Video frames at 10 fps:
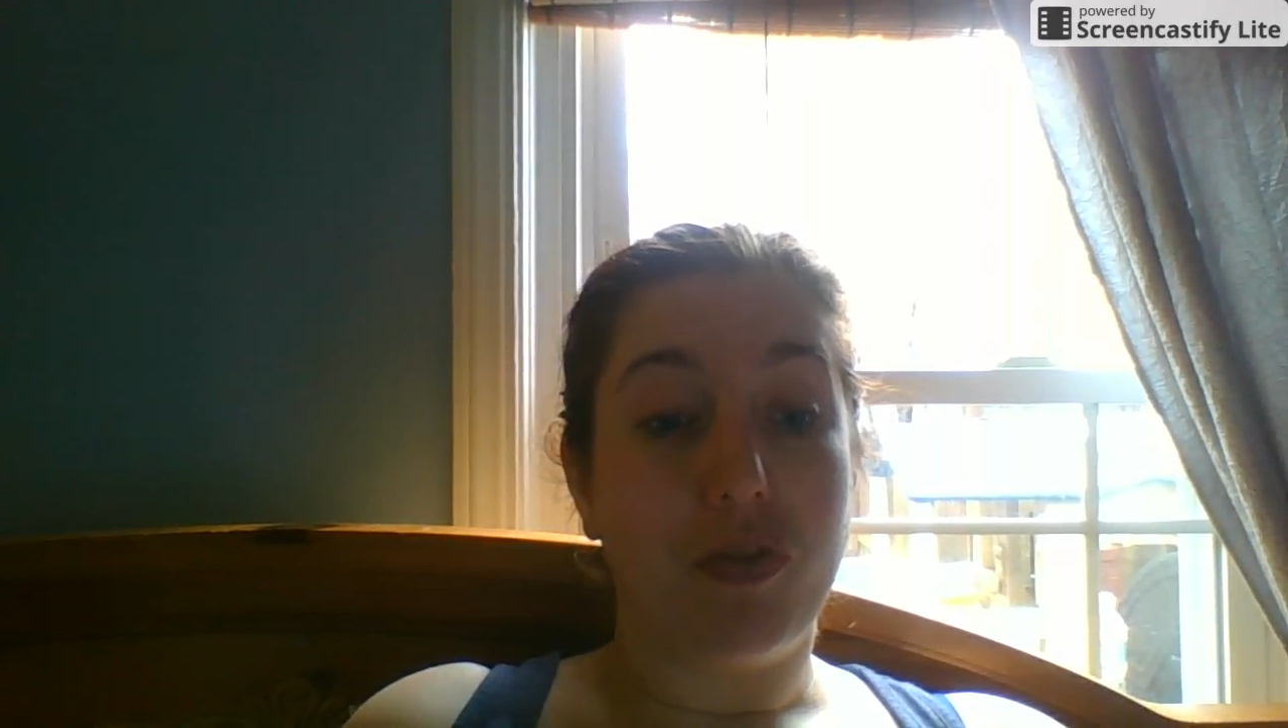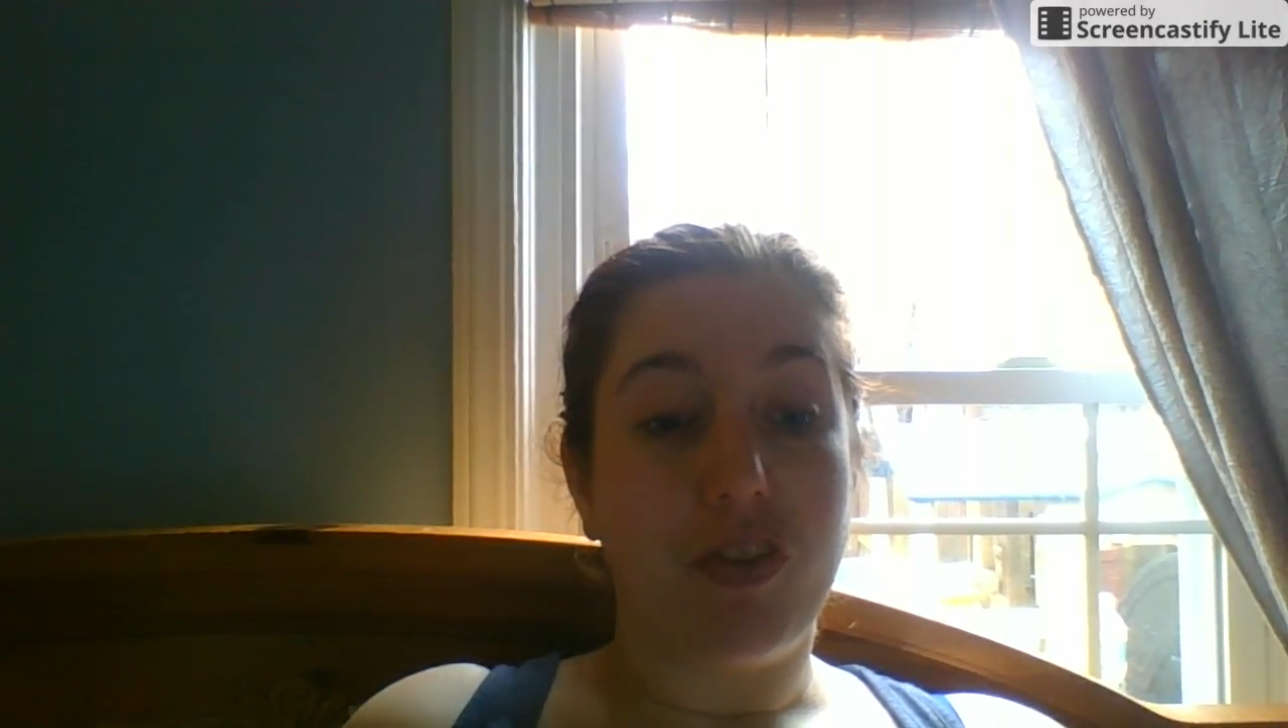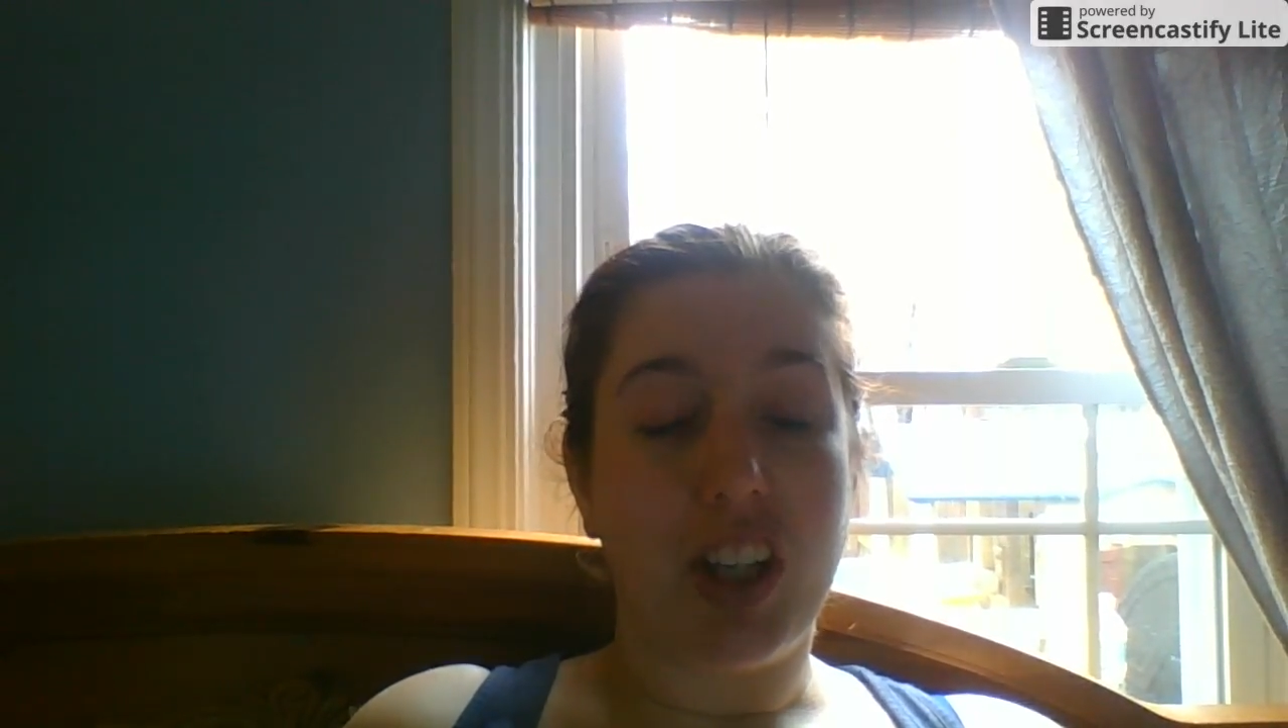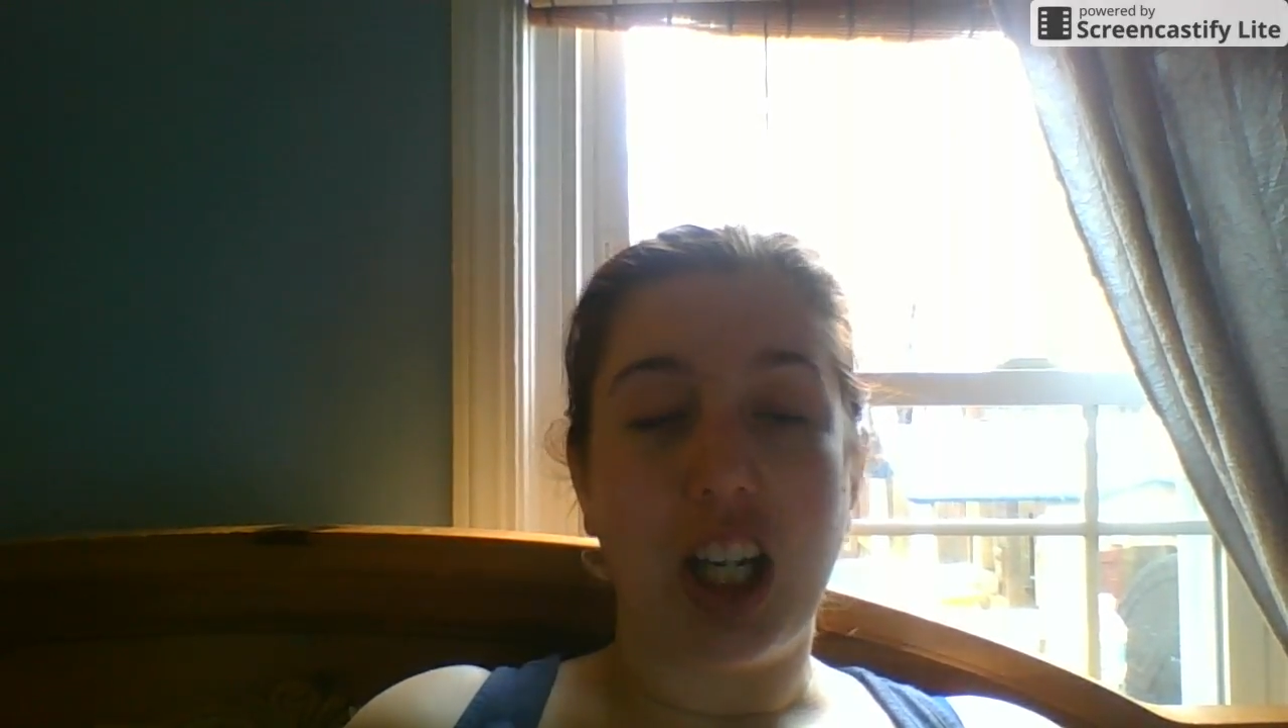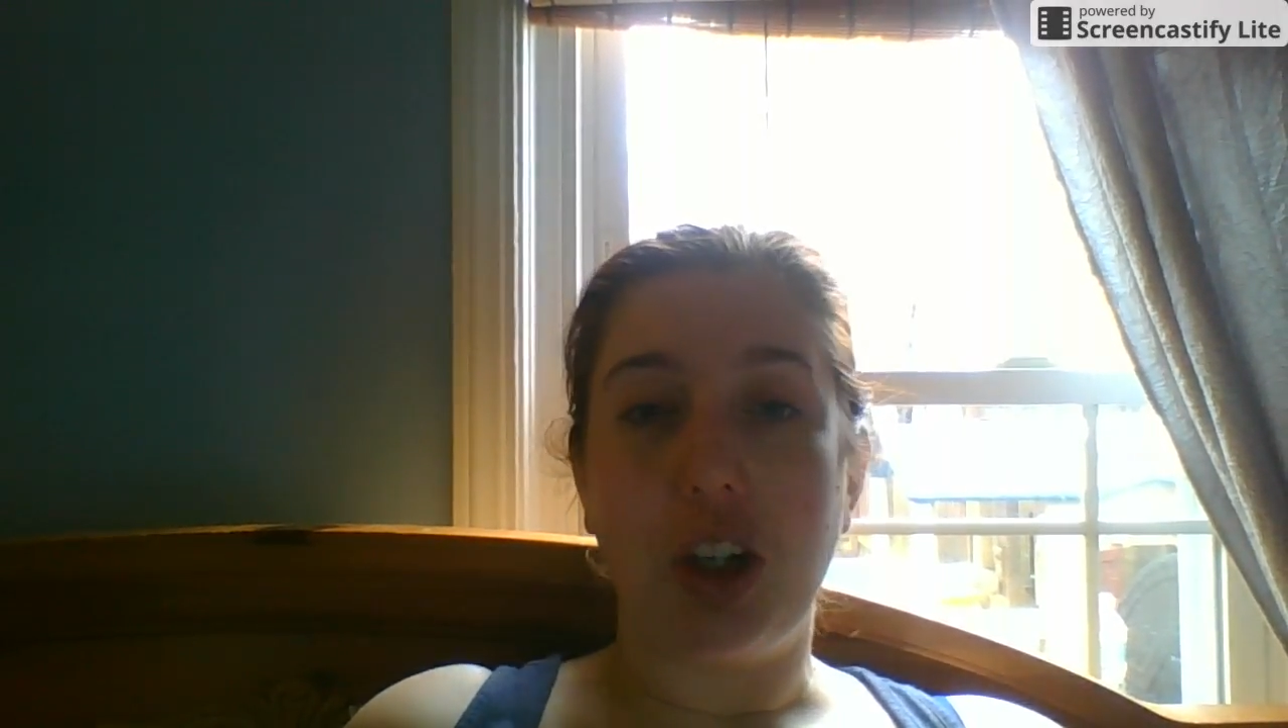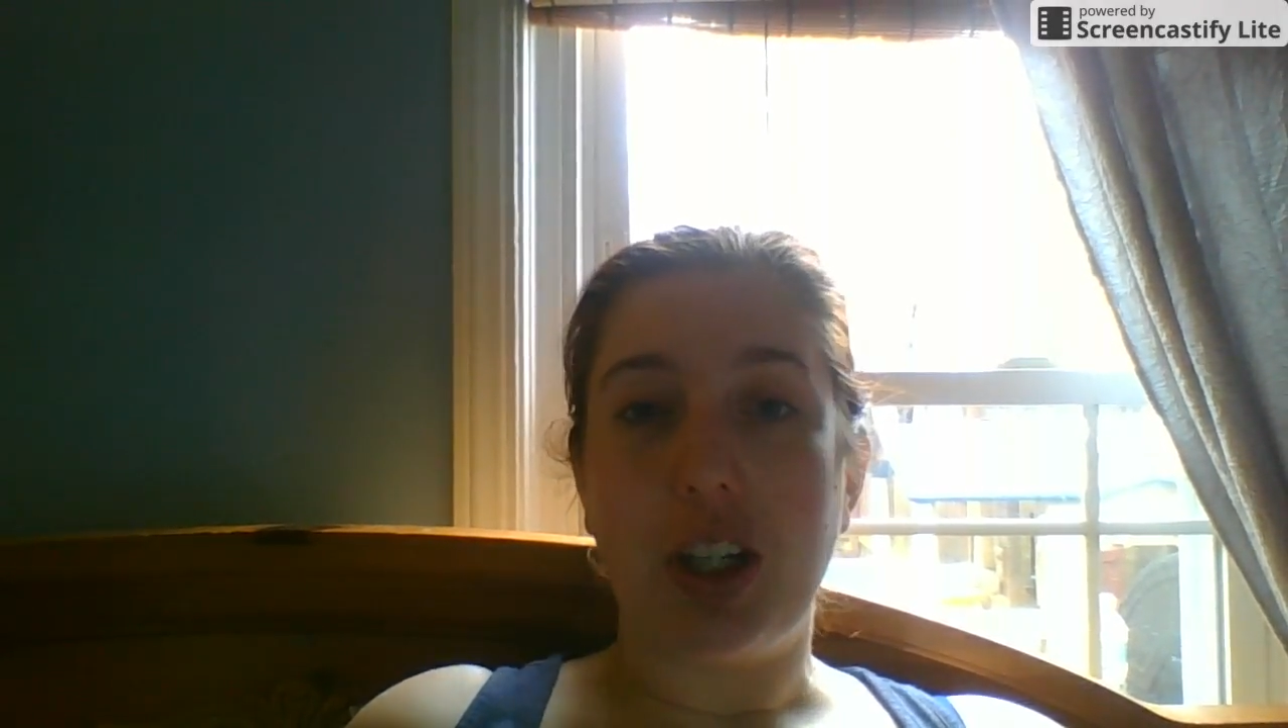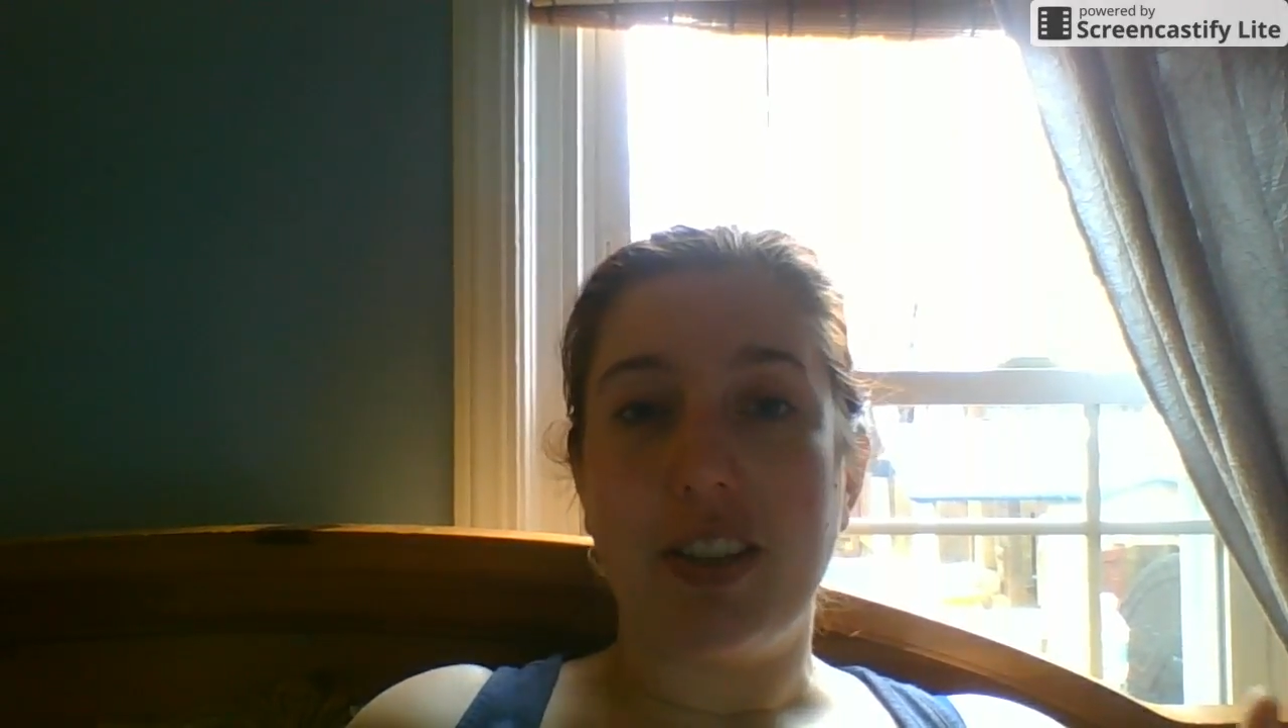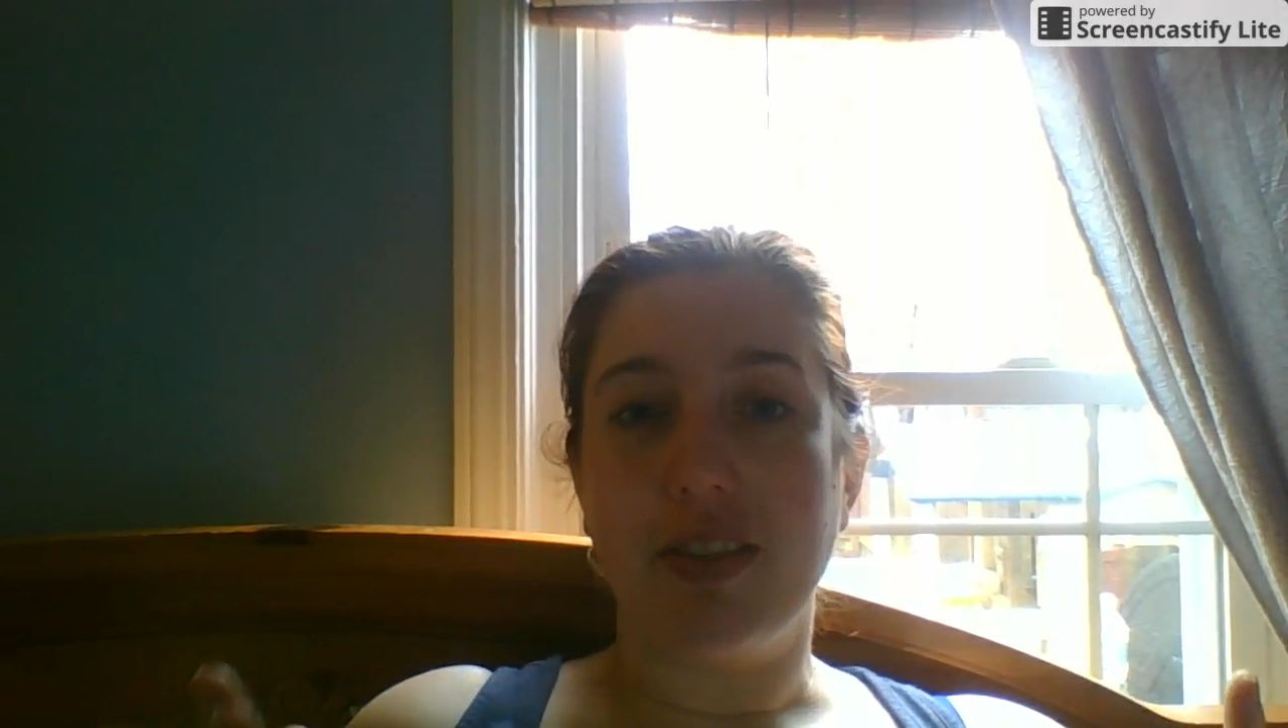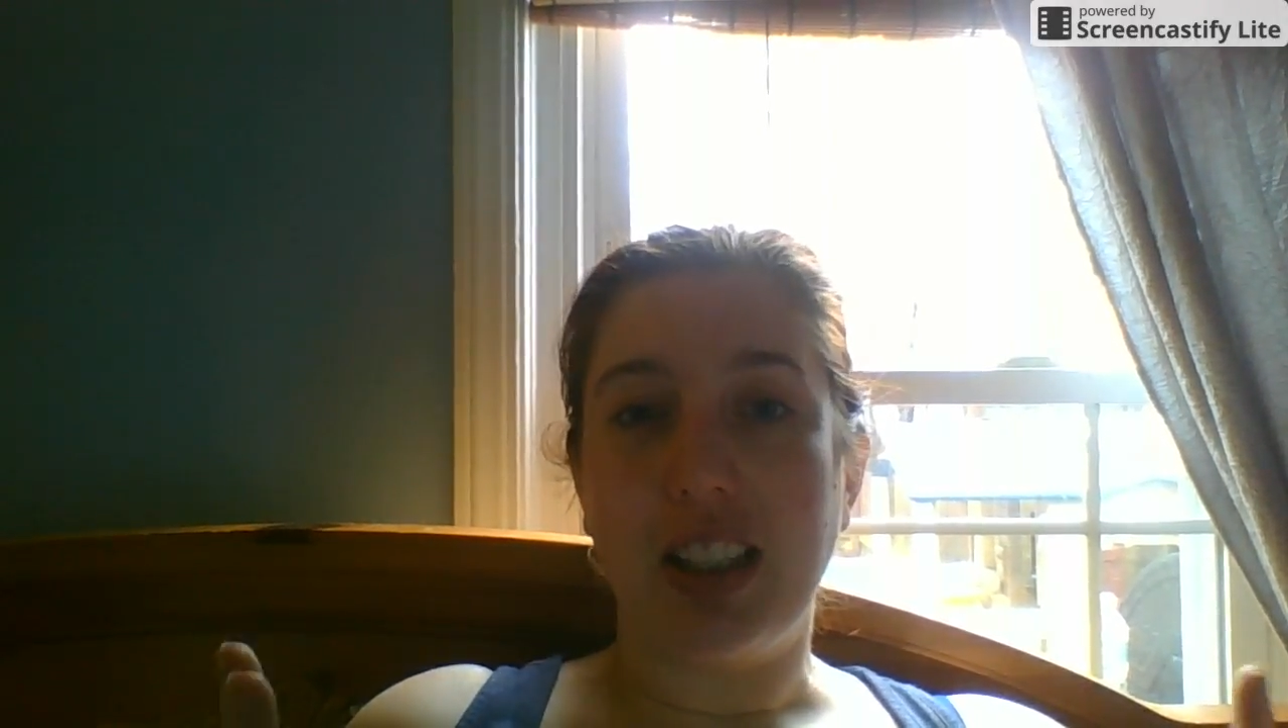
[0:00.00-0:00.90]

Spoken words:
figurative